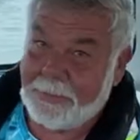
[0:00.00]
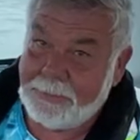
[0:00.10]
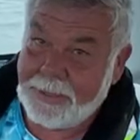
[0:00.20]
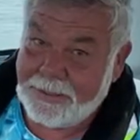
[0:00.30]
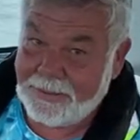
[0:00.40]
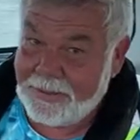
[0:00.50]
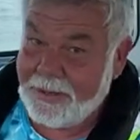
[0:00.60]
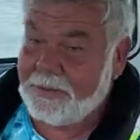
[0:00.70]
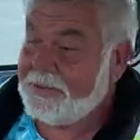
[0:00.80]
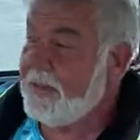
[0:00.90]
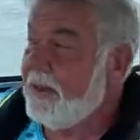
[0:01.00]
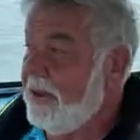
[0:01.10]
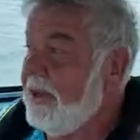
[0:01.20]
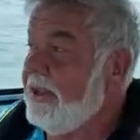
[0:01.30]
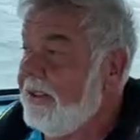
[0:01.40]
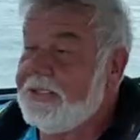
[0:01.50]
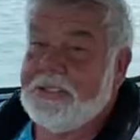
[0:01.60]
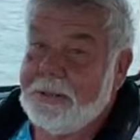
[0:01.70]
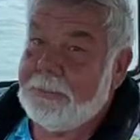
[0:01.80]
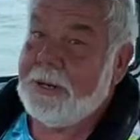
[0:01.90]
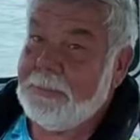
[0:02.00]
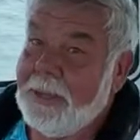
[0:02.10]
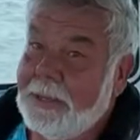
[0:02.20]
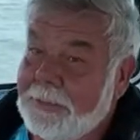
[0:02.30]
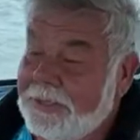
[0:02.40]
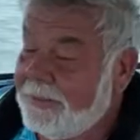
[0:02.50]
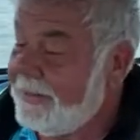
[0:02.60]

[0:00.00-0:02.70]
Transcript: are bigger than others. This is a pretty big one.